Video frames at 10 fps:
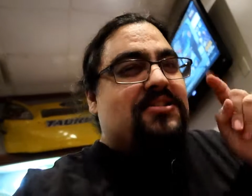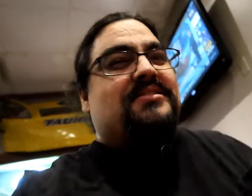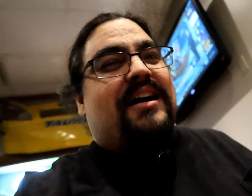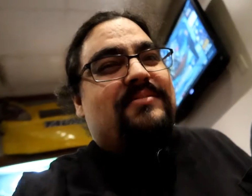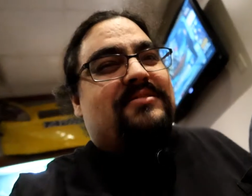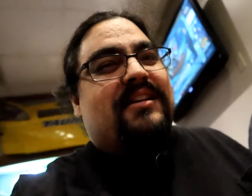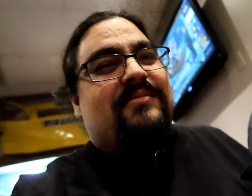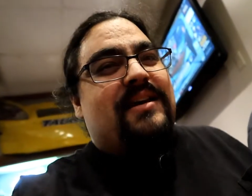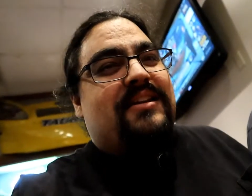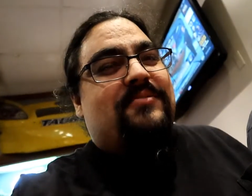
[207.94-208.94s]
took time to look at
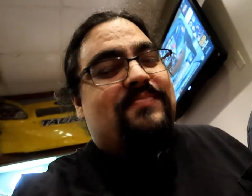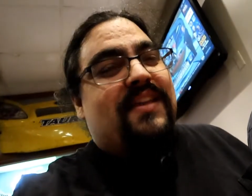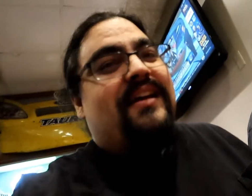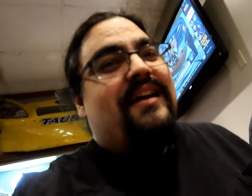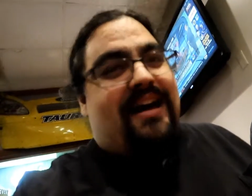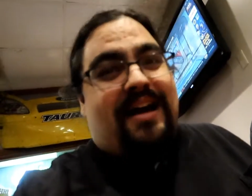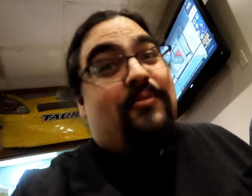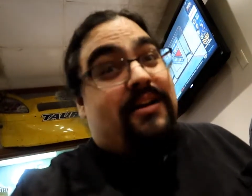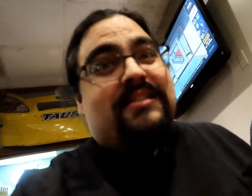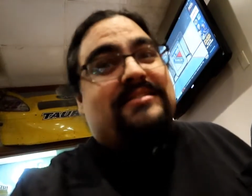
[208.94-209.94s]
the menu, and I
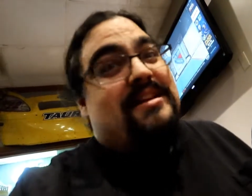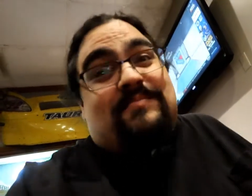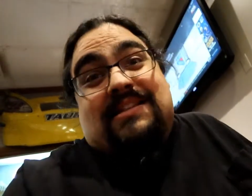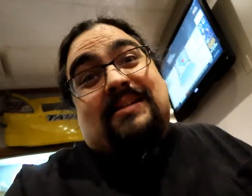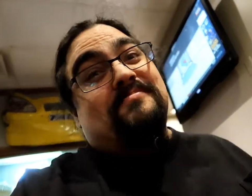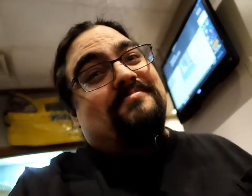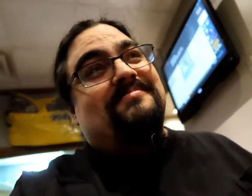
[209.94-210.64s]
wanted the same thing.